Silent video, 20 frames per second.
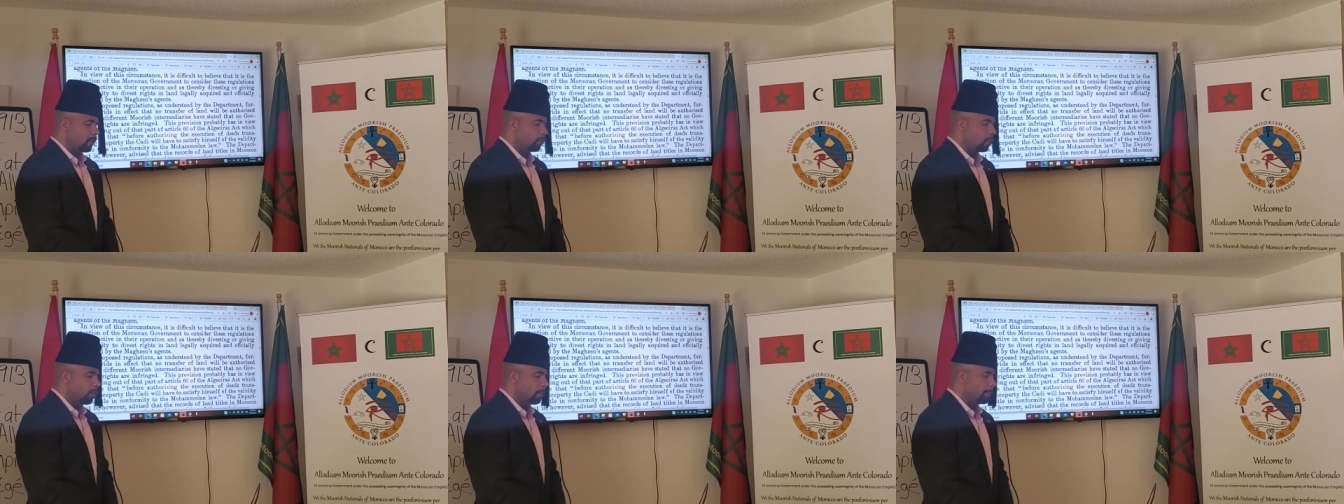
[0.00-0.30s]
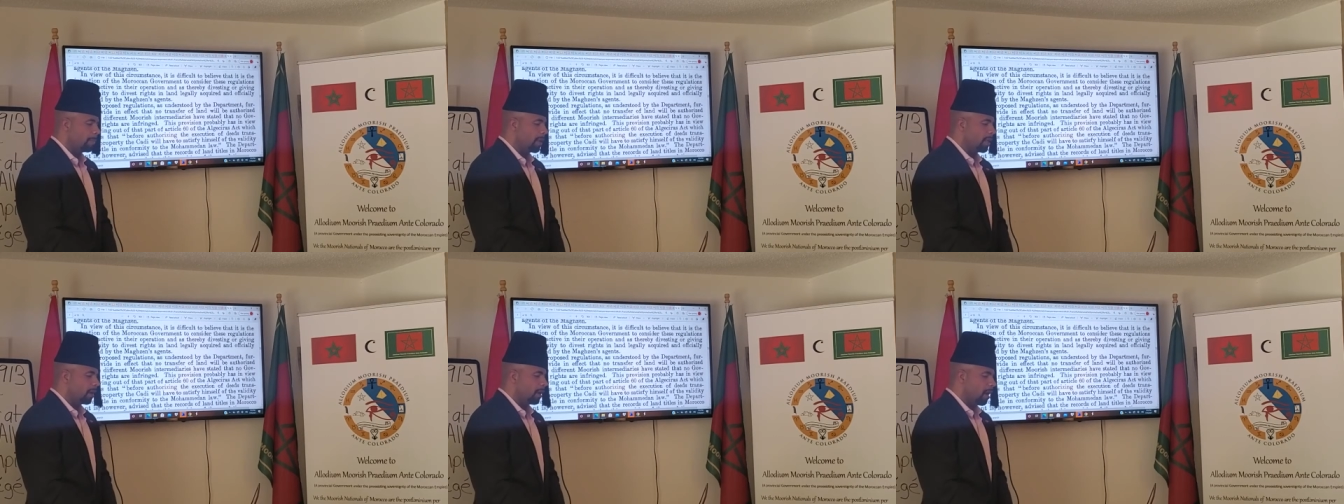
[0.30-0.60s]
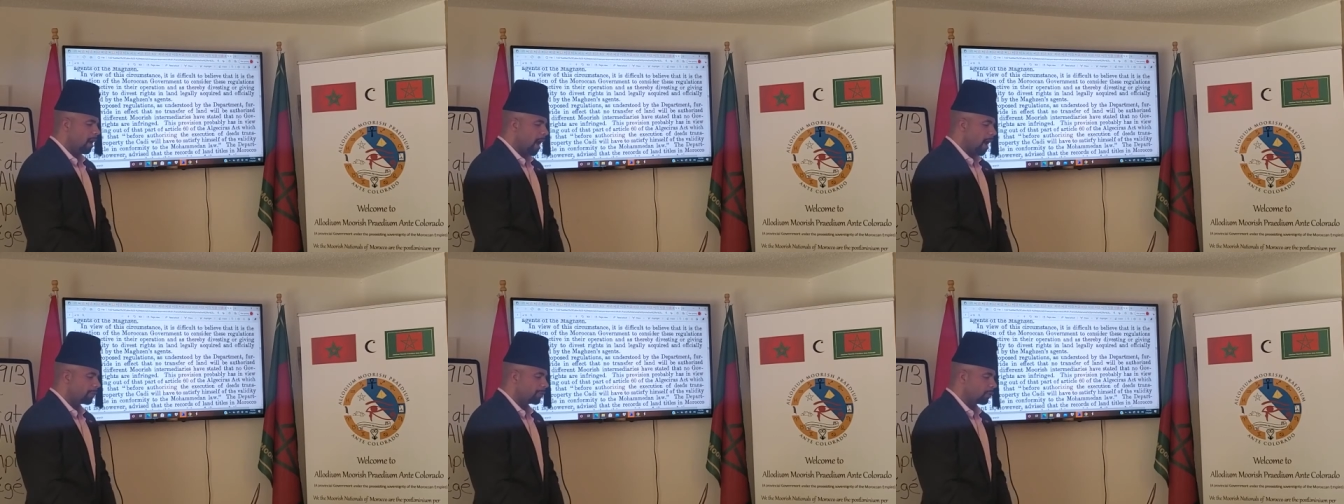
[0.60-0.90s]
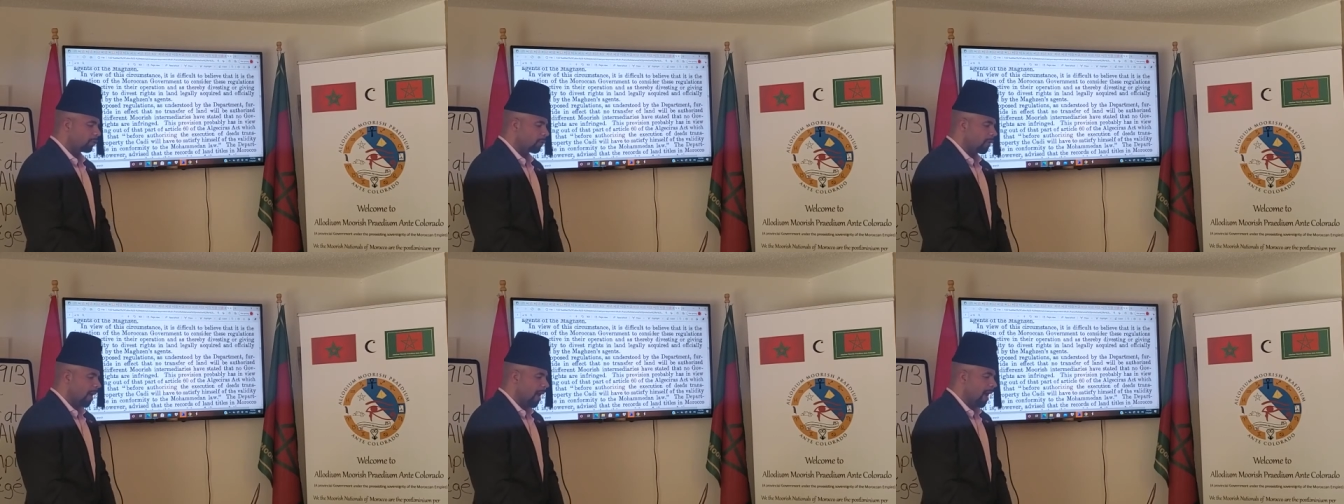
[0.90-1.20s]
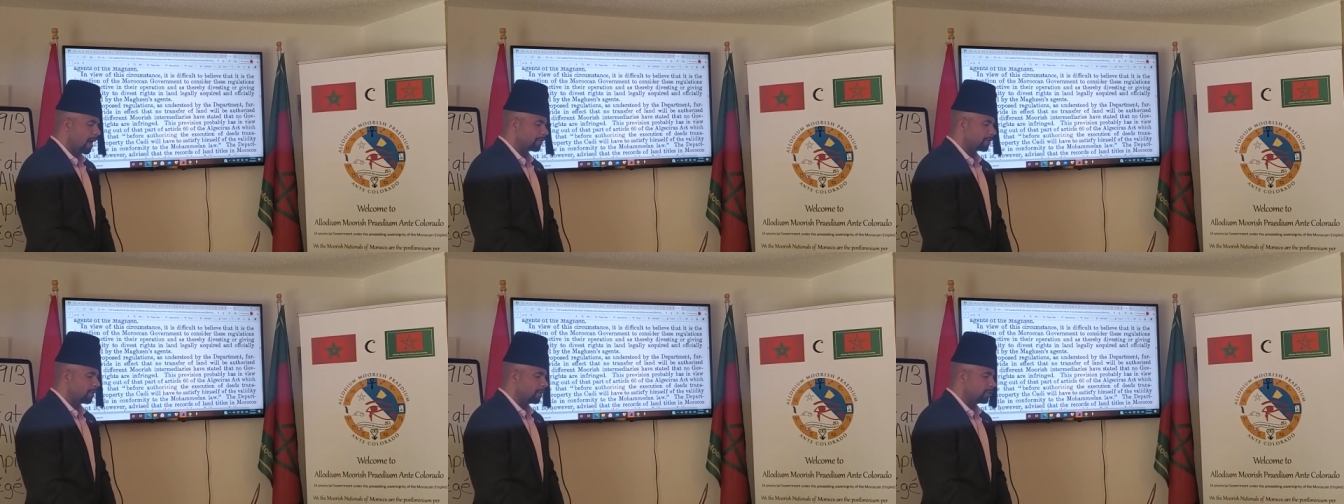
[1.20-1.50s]
will be
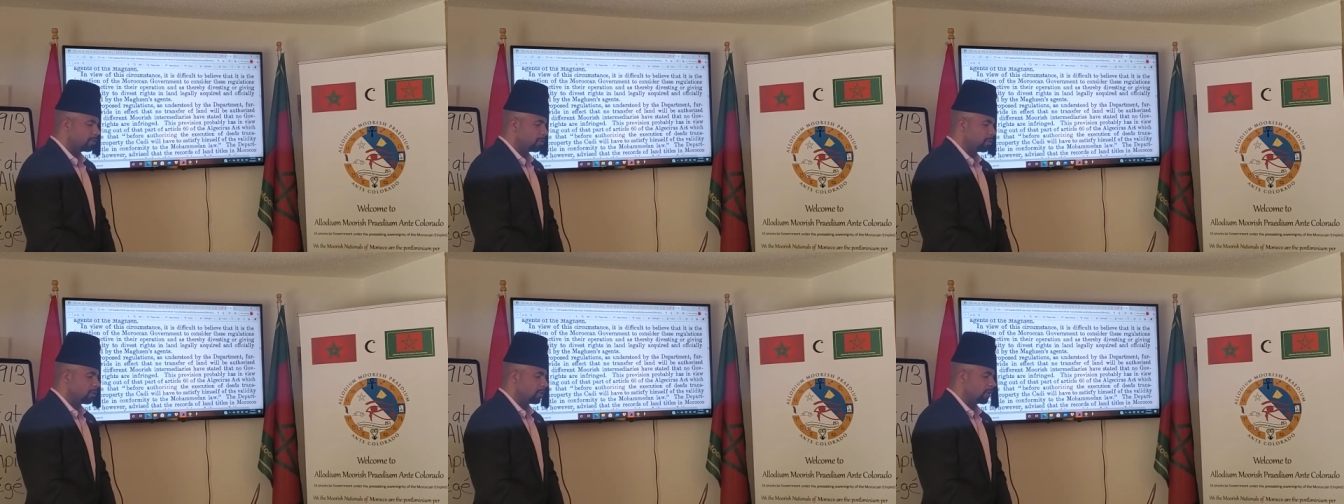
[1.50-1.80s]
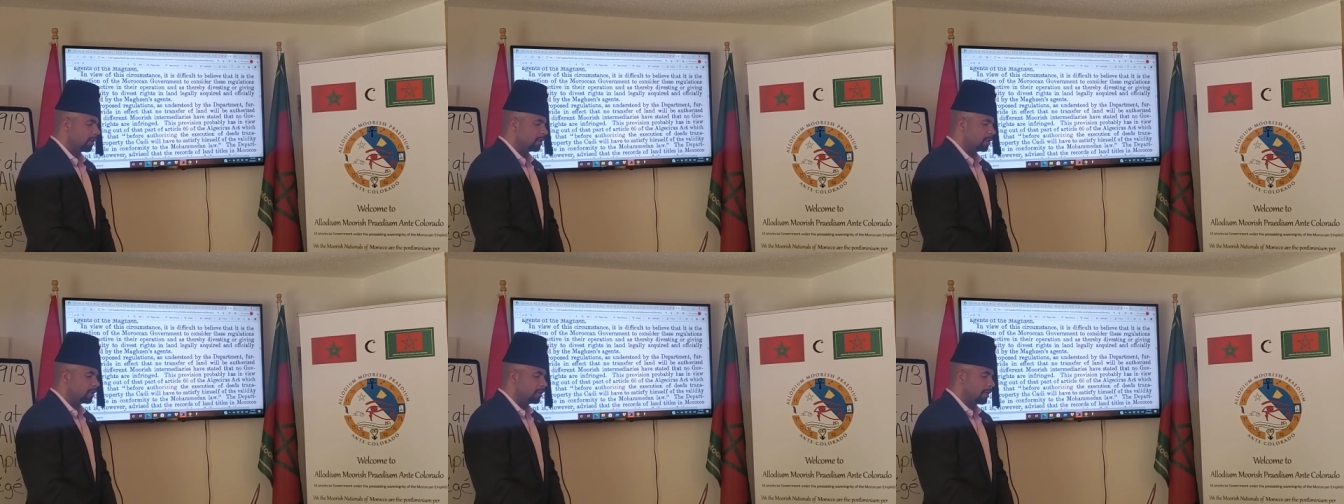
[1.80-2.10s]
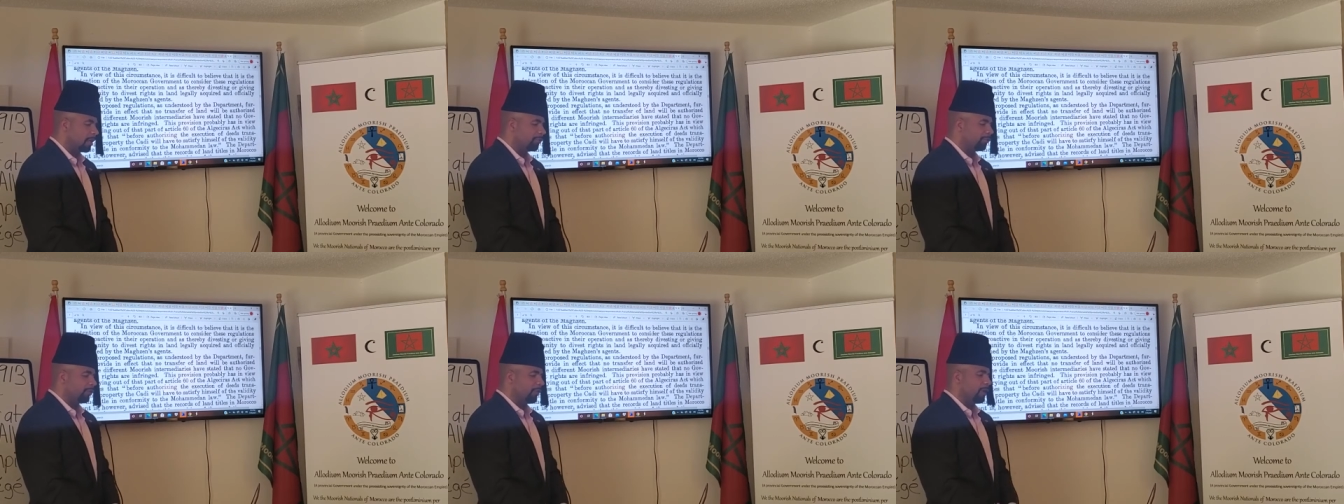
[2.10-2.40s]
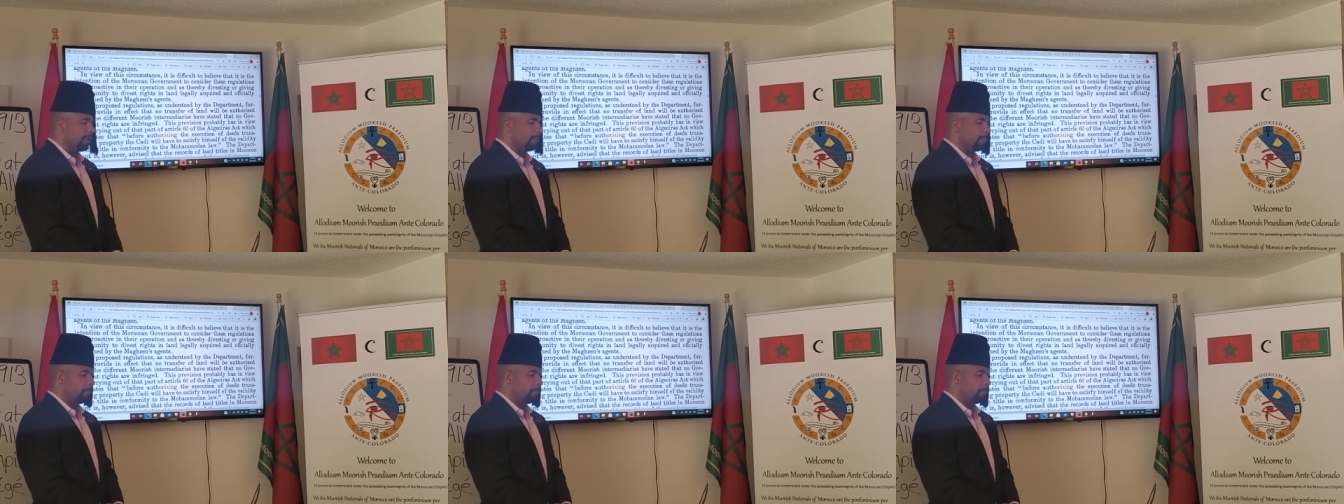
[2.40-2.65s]
authorized until the different